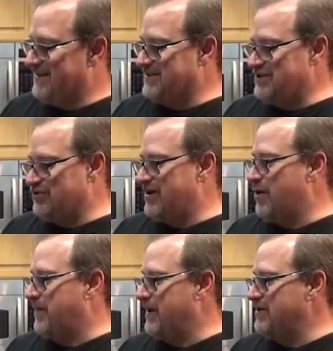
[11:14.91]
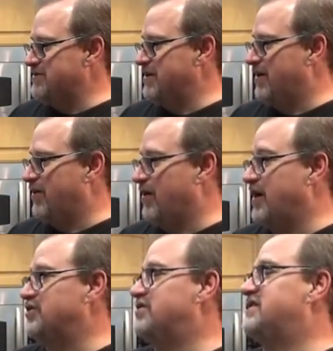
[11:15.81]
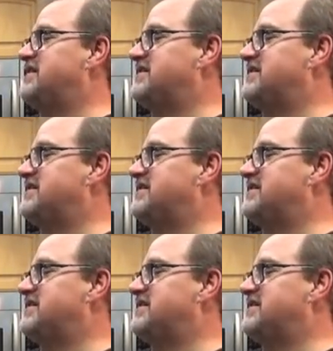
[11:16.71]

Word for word: Let's enjoy our beers, or I should say